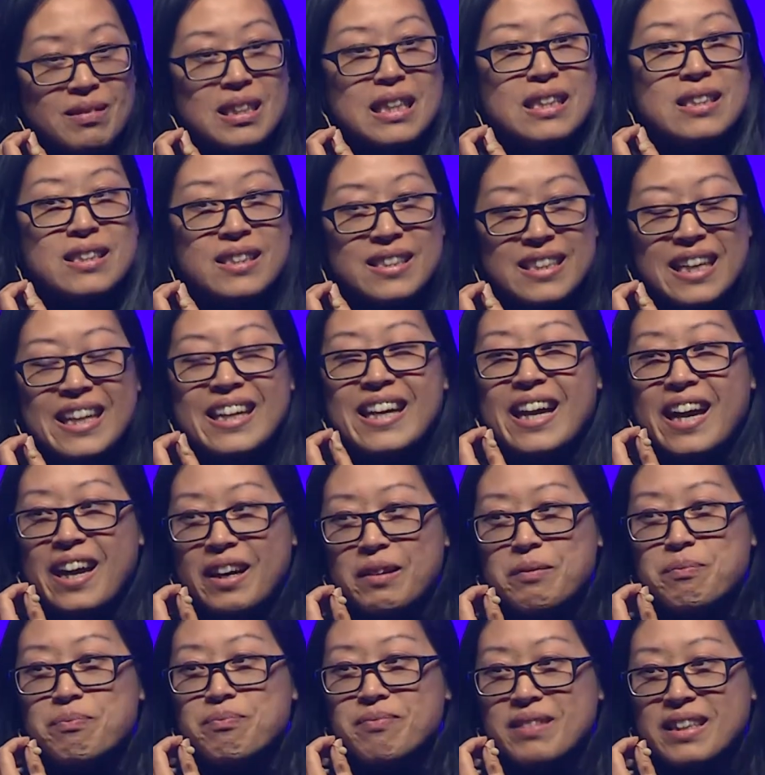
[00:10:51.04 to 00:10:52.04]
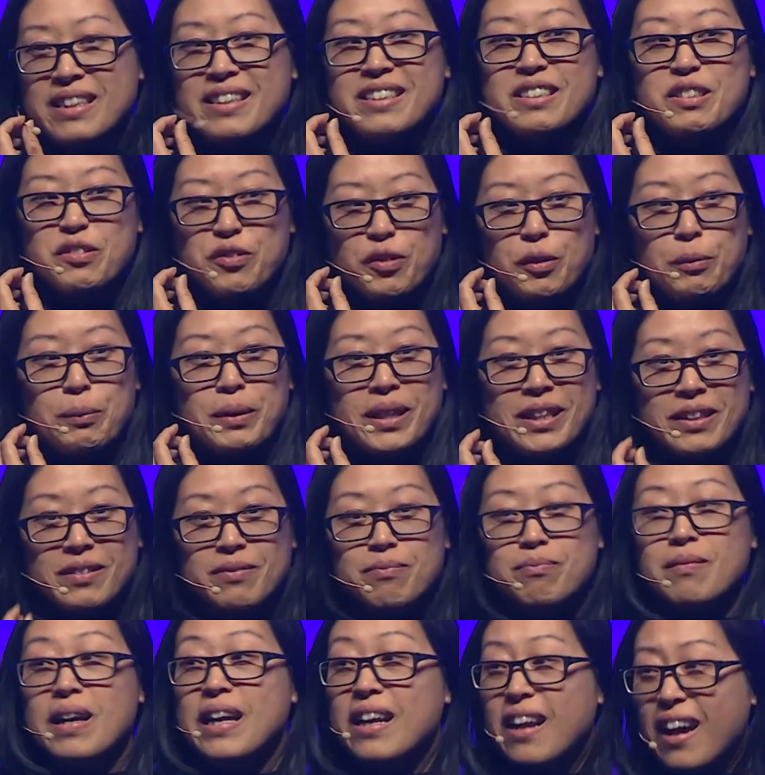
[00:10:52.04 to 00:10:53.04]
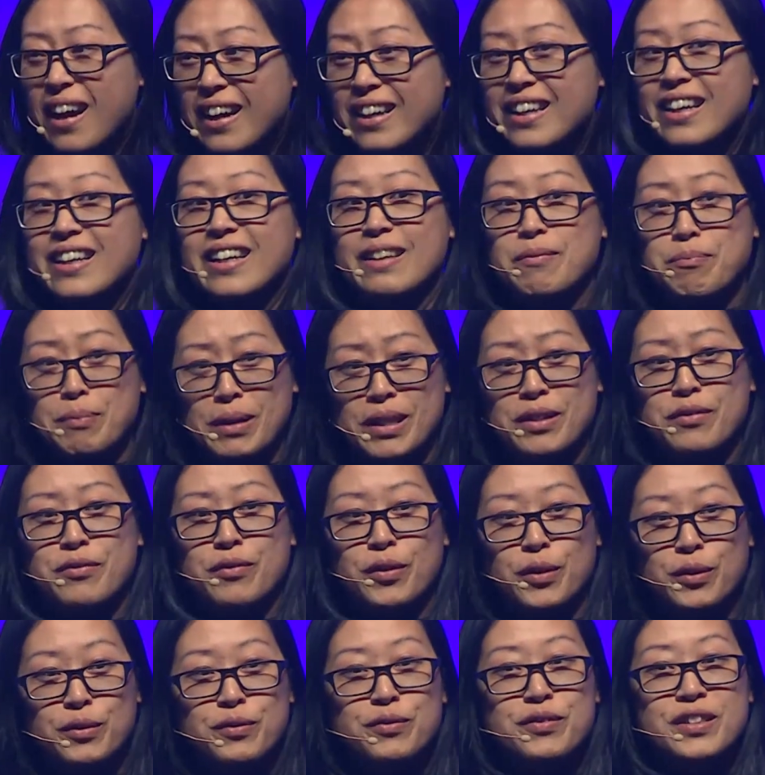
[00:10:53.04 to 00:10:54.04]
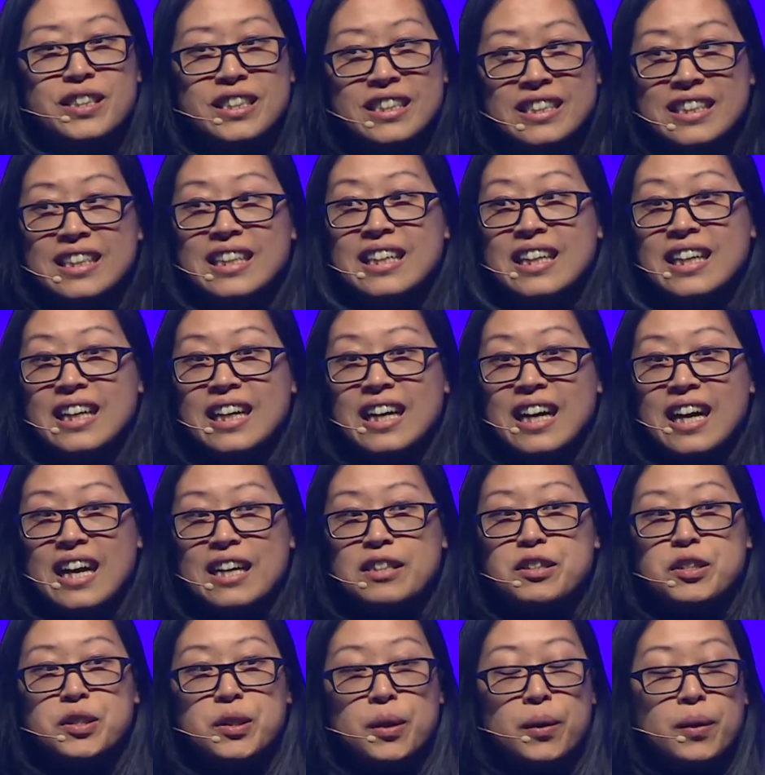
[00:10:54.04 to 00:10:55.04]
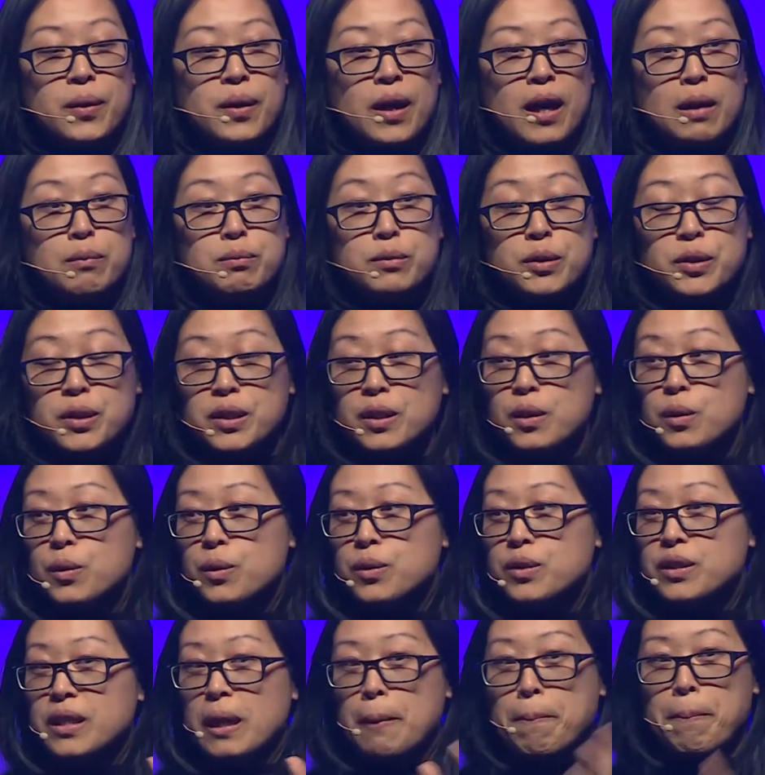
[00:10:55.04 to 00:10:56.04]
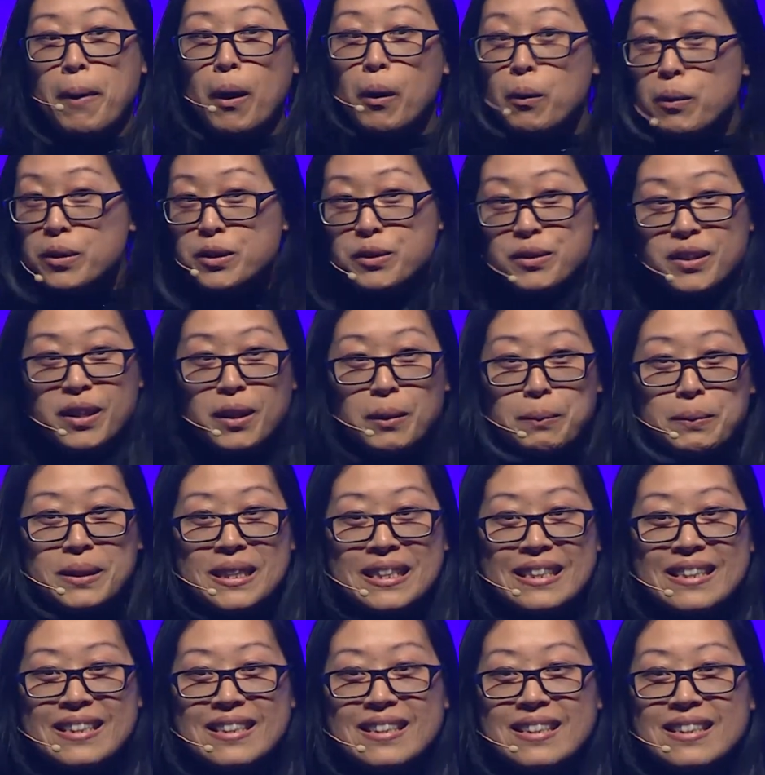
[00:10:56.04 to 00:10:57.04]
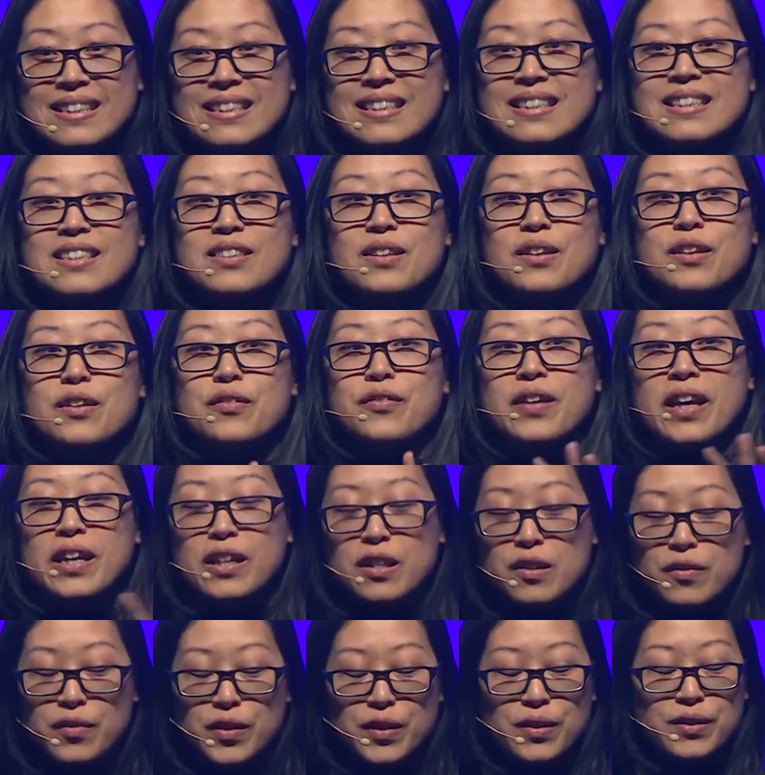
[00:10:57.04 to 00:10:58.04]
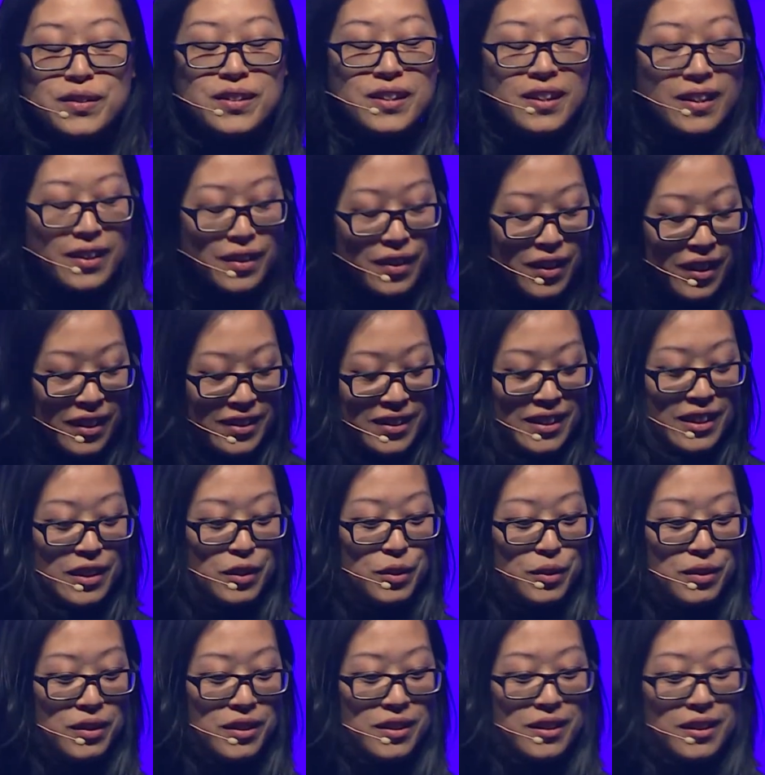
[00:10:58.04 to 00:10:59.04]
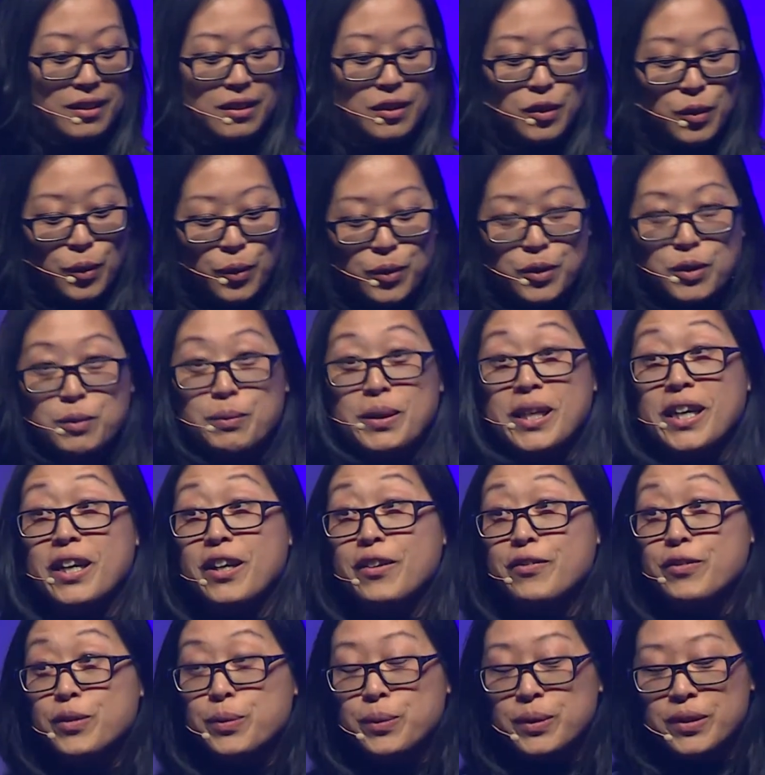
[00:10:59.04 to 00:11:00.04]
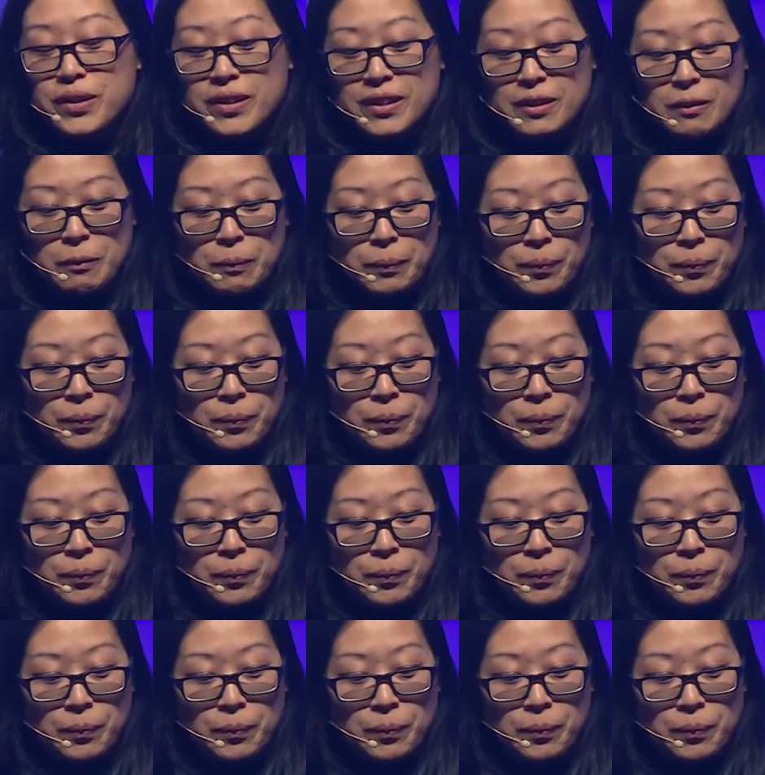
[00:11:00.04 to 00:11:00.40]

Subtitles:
to say, yeah, it is for me, and I cannot be involved. And so I'm going to launch a poetry competition, so if any of you guys are interested, talk to me afterwards.